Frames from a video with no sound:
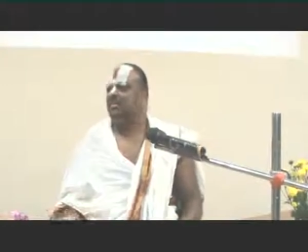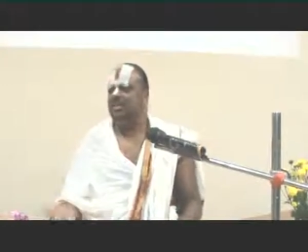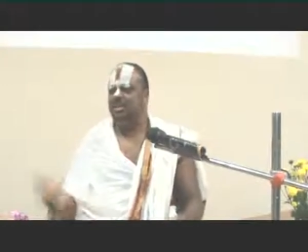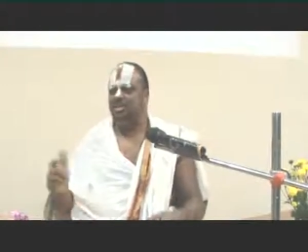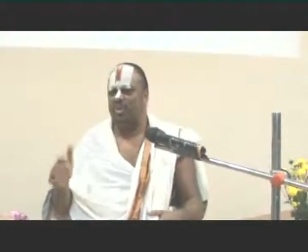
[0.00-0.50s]

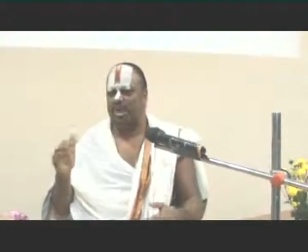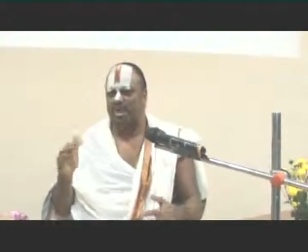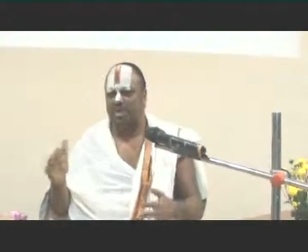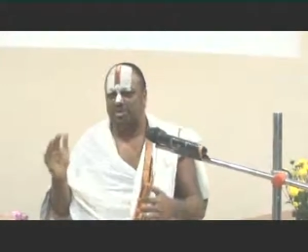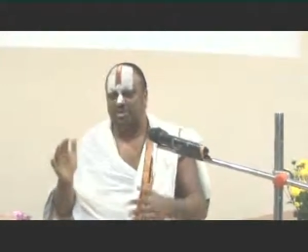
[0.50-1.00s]
So this is
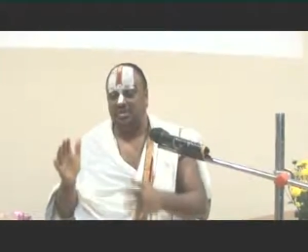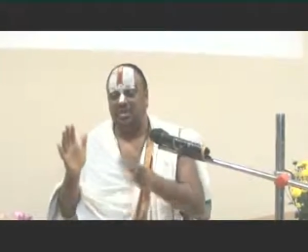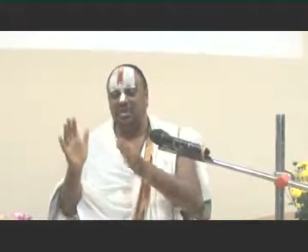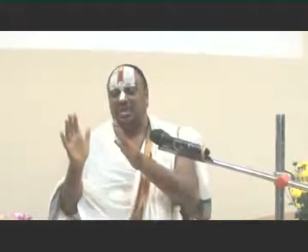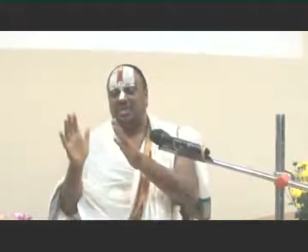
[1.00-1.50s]
what I want to
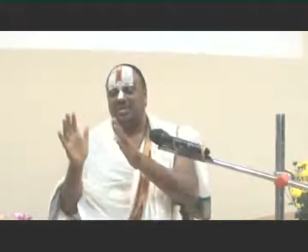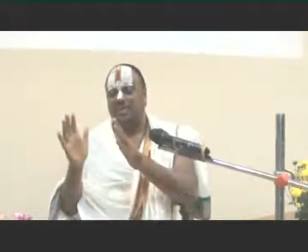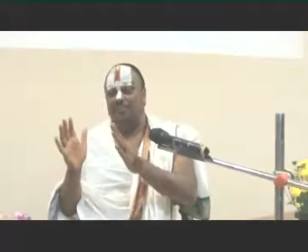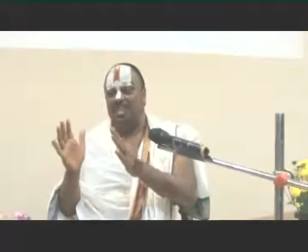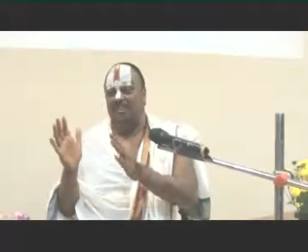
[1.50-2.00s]
say.
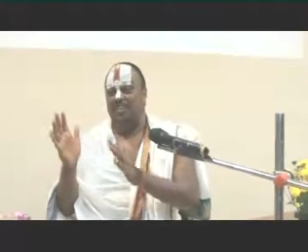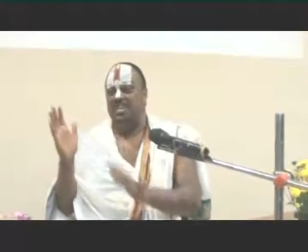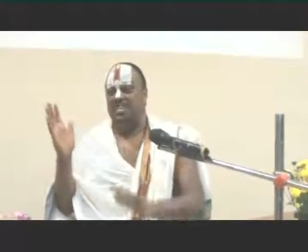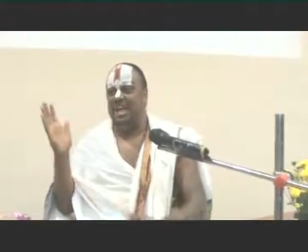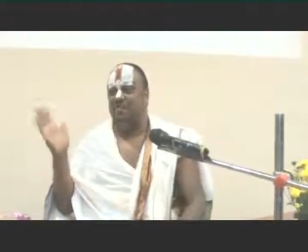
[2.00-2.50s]
Something
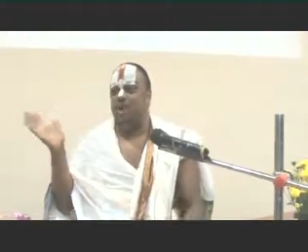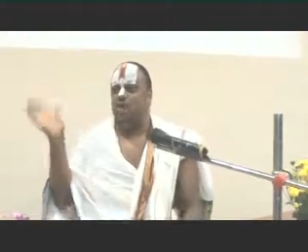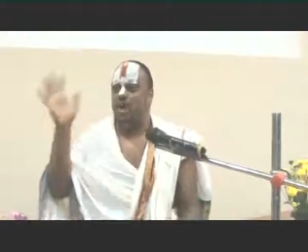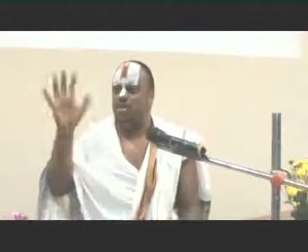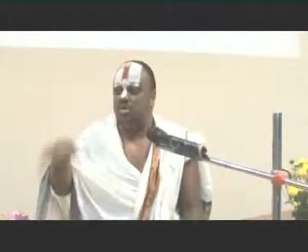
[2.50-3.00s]
which they have
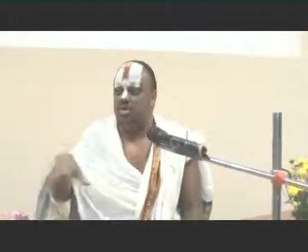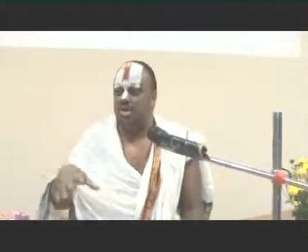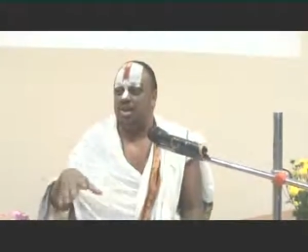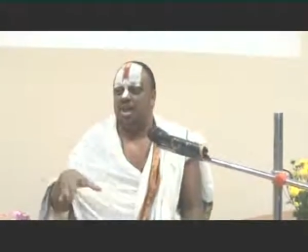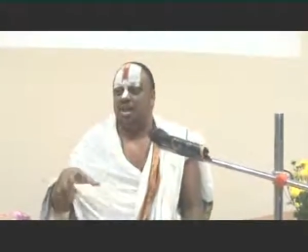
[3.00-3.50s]
found out,
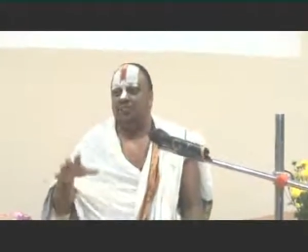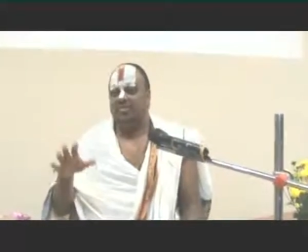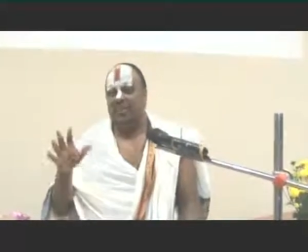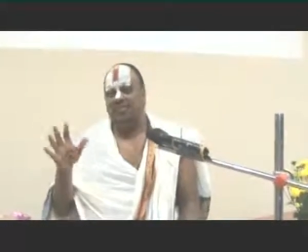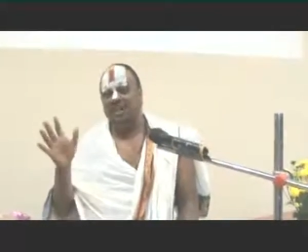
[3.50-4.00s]

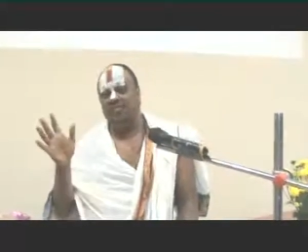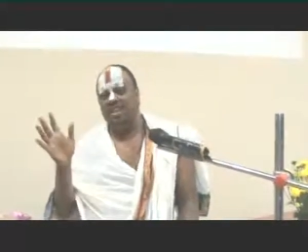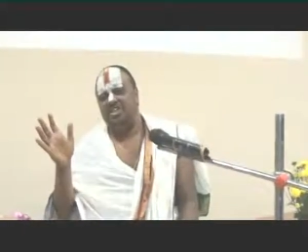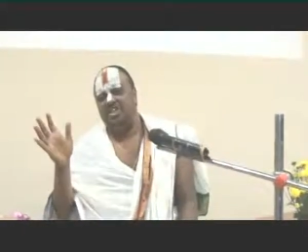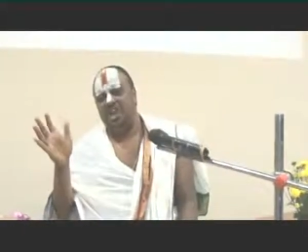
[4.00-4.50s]

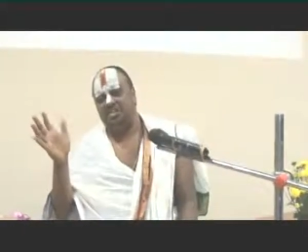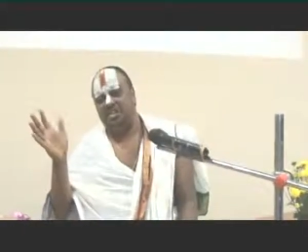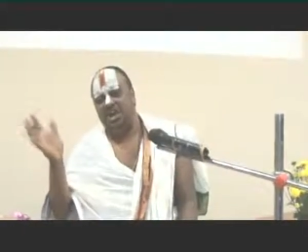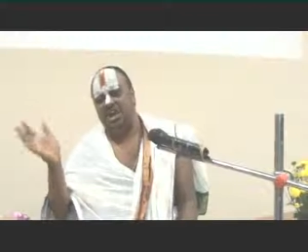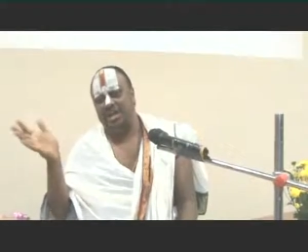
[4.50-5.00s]
something which they are
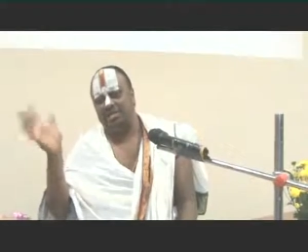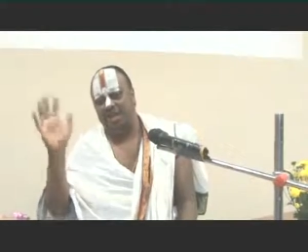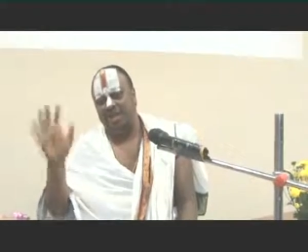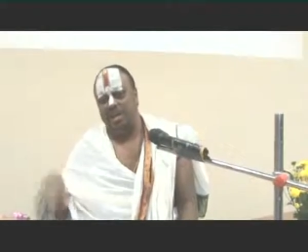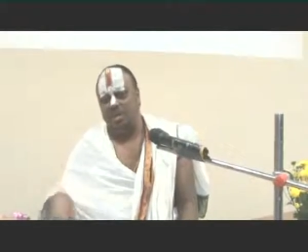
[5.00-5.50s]
struggling
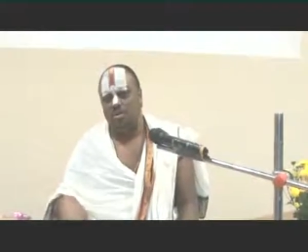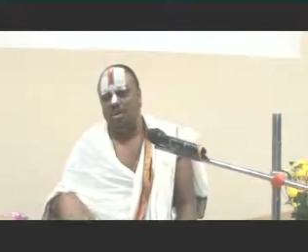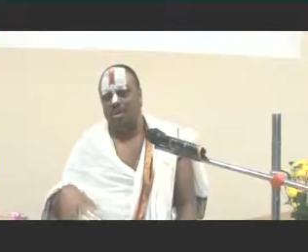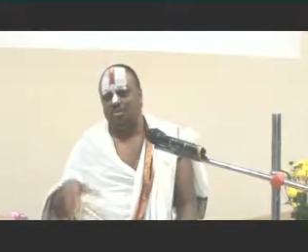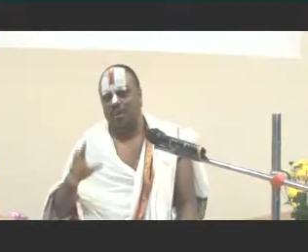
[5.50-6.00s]
to find
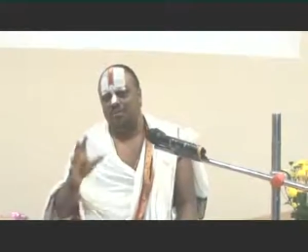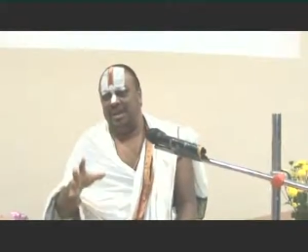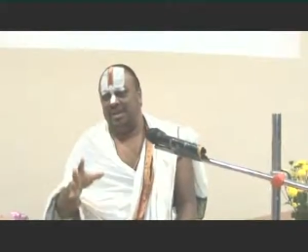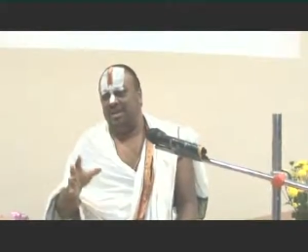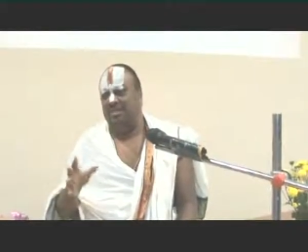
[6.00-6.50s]
out,
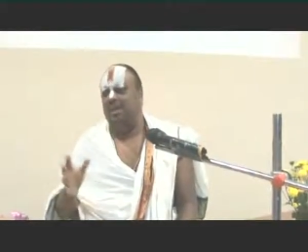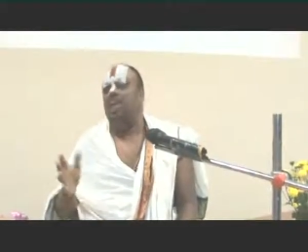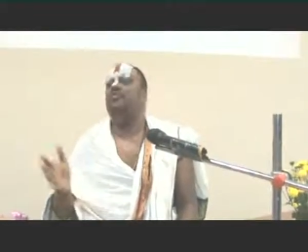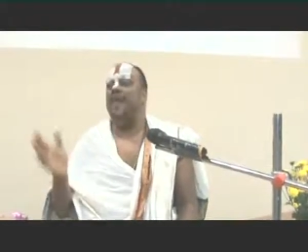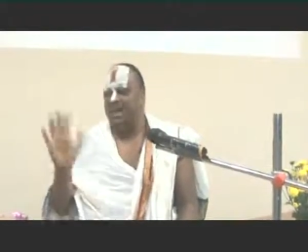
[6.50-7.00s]
something they
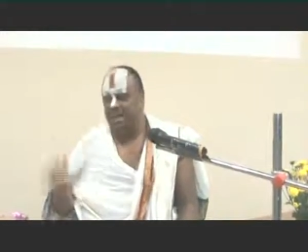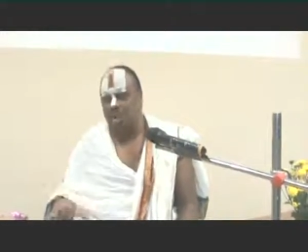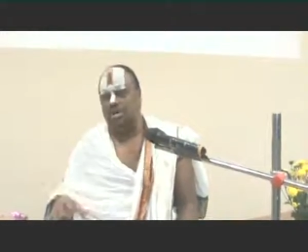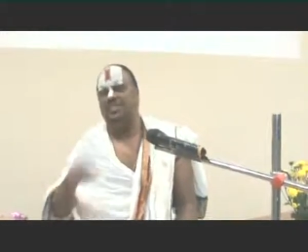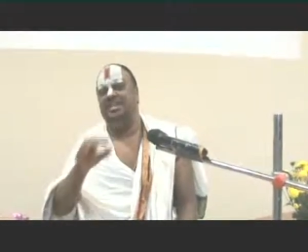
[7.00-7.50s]
will
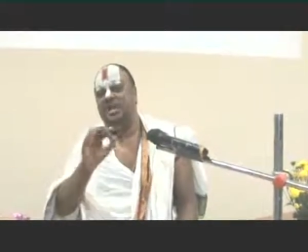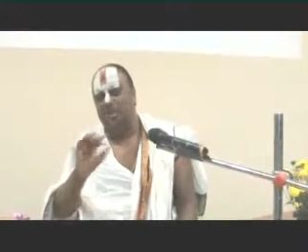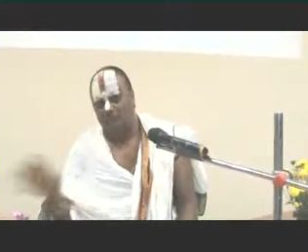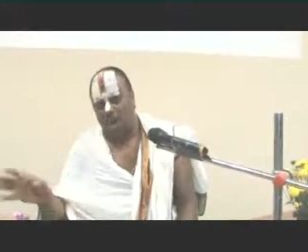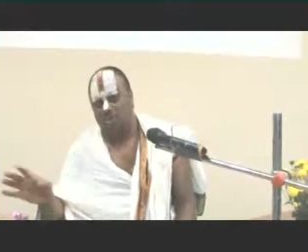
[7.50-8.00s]
find out and
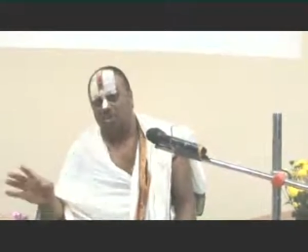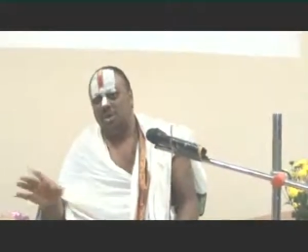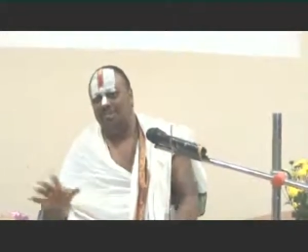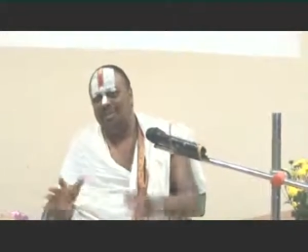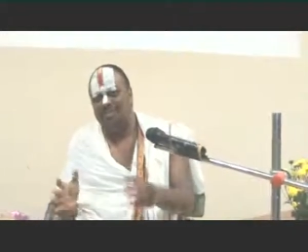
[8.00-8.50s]
then rule
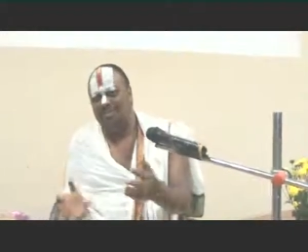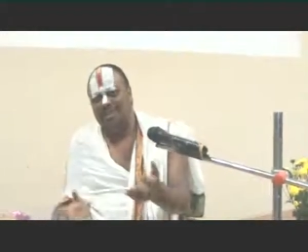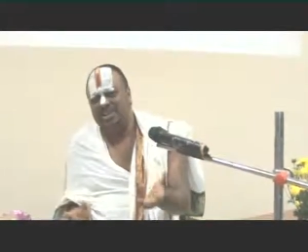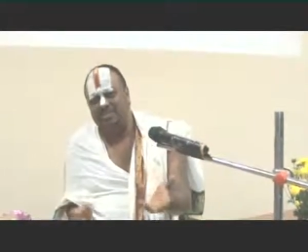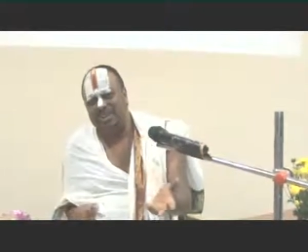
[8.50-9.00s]
out.
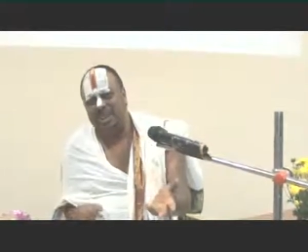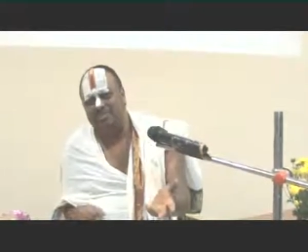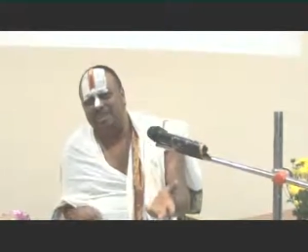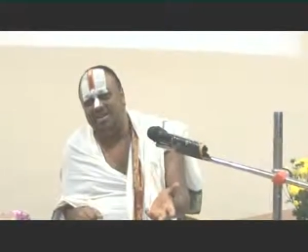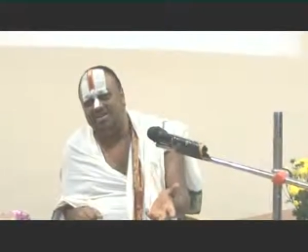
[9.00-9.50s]
These things need
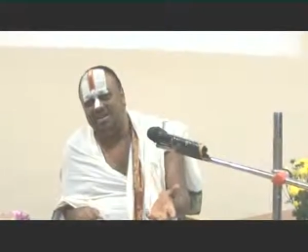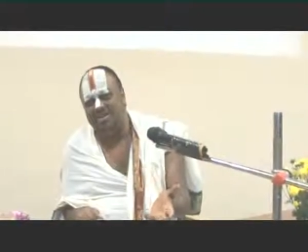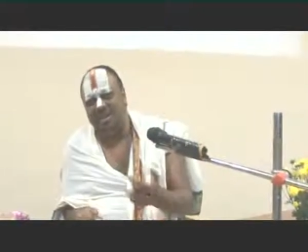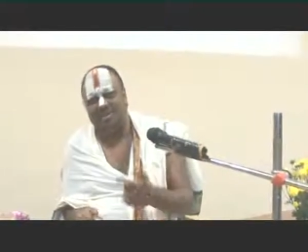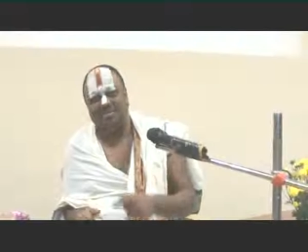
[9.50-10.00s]
not be
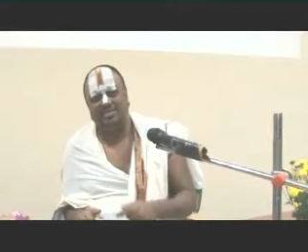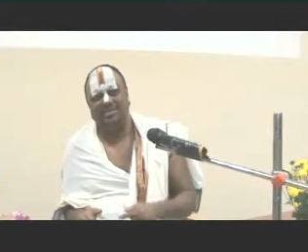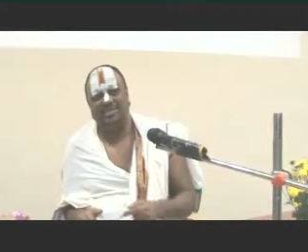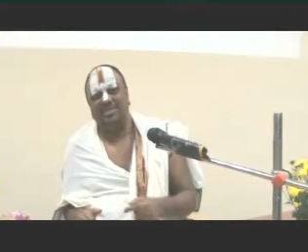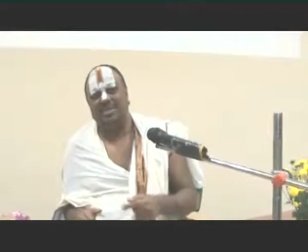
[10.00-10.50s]
discussed by
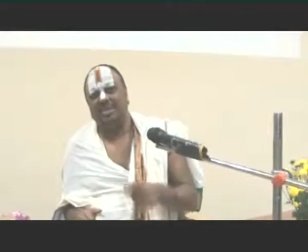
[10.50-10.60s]
us.